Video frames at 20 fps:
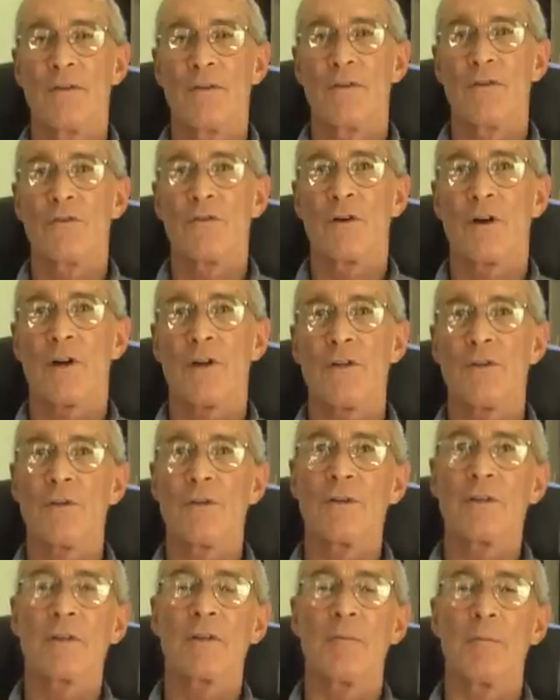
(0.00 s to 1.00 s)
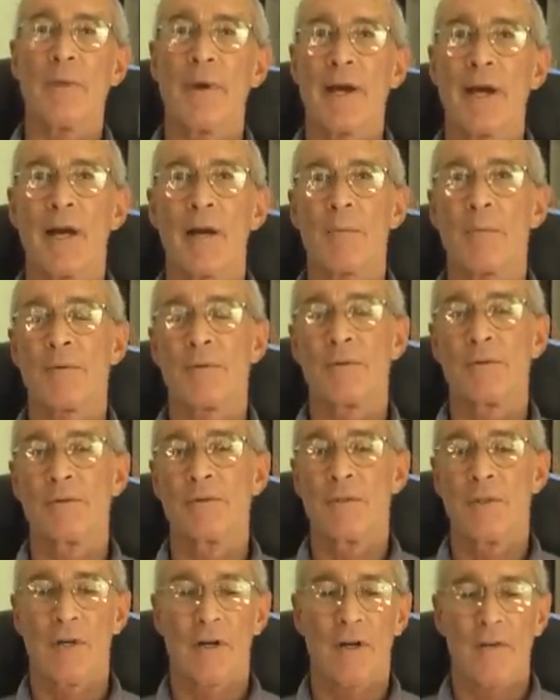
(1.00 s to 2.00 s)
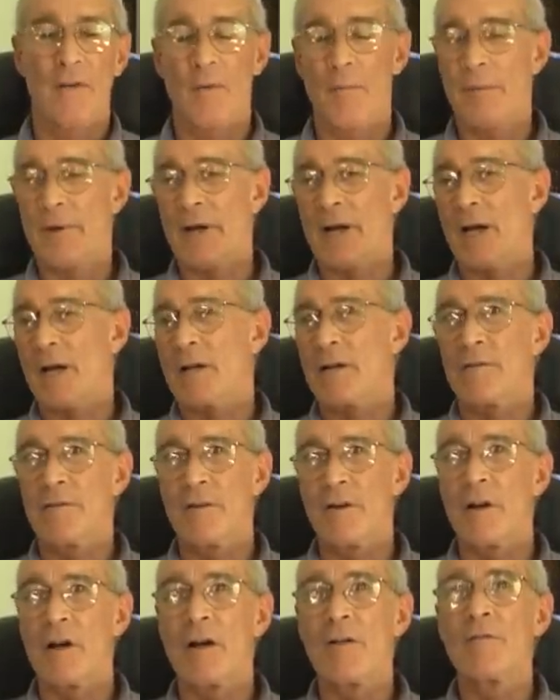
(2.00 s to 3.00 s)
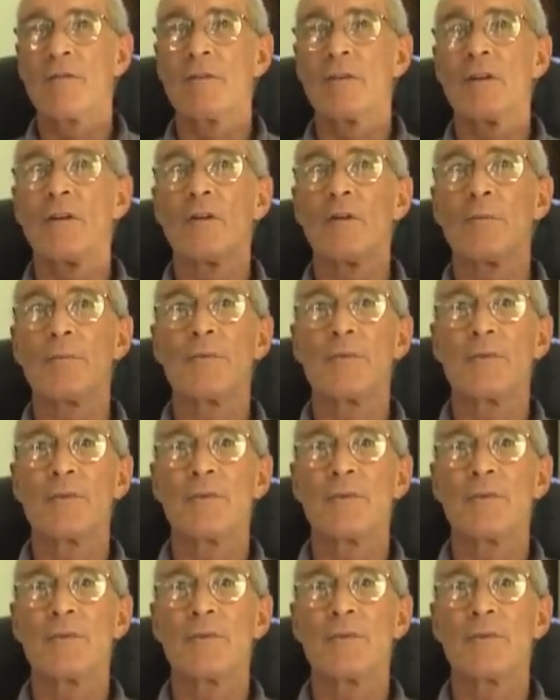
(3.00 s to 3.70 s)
drawn you a little map on the back of an envelope